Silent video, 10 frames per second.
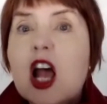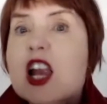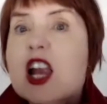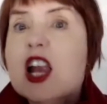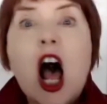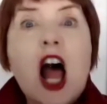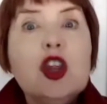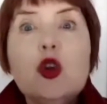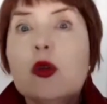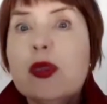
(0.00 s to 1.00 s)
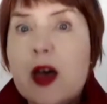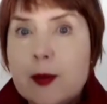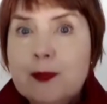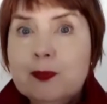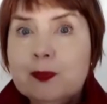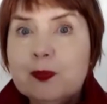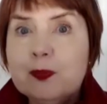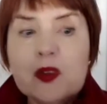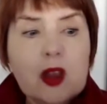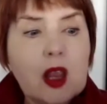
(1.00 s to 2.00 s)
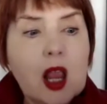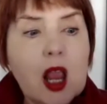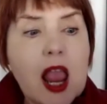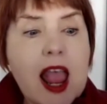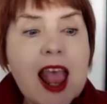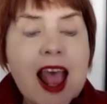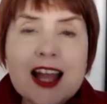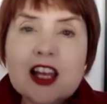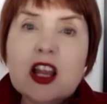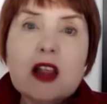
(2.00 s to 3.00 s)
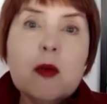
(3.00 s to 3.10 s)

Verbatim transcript: not your thumb. And